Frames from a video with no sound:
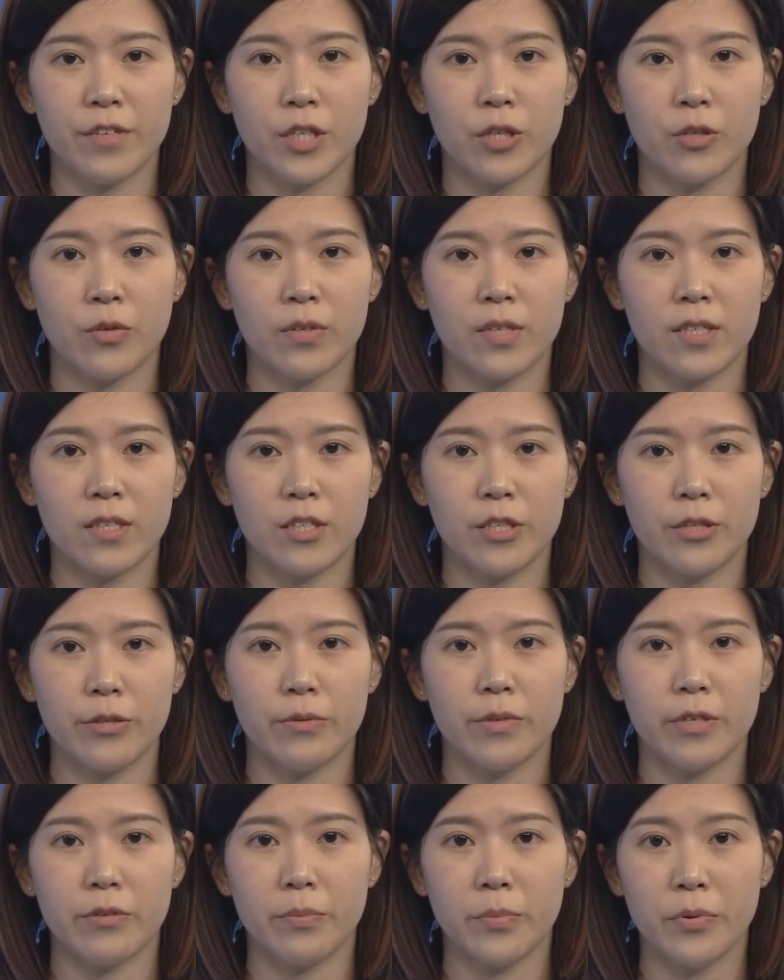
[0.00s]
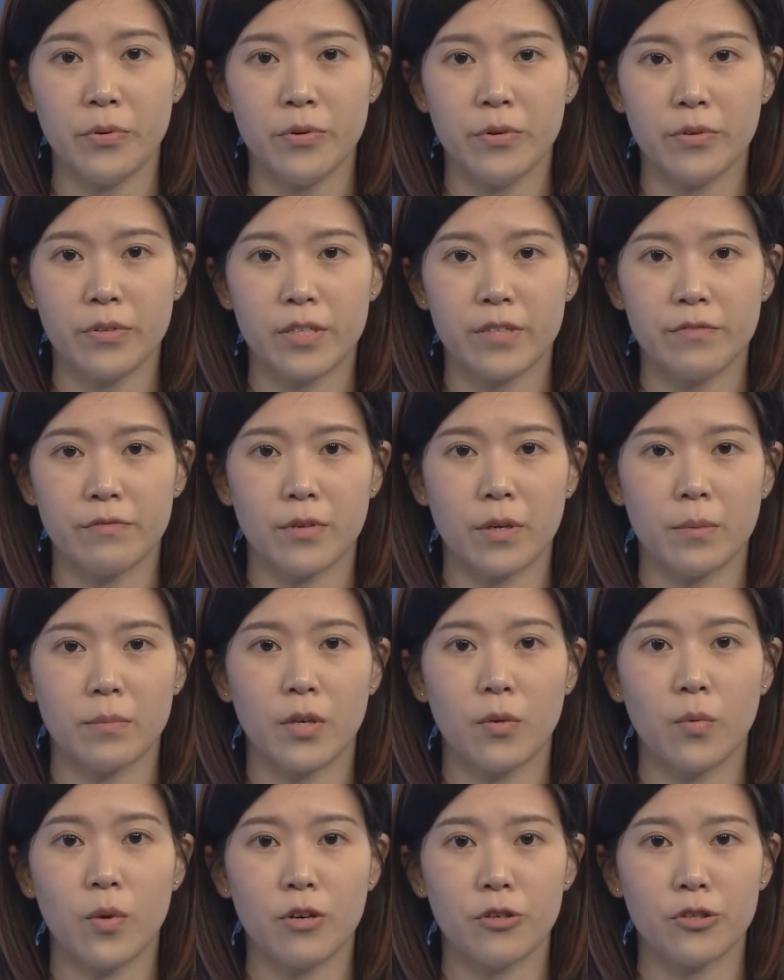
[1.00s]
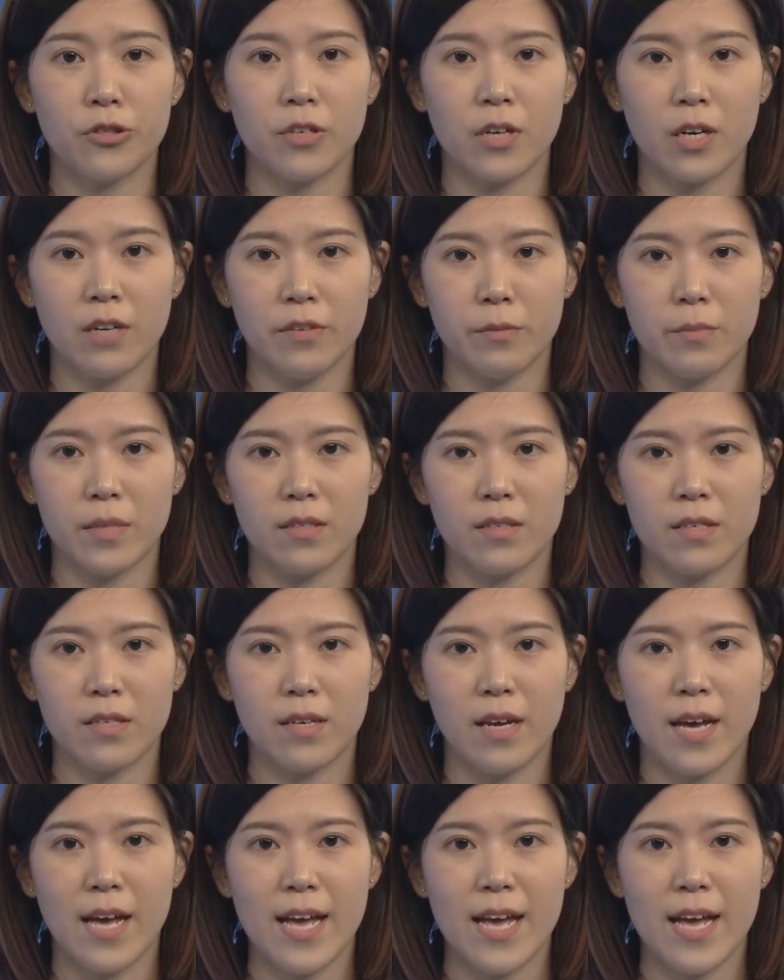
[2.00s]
according to a report from the Welsh Government.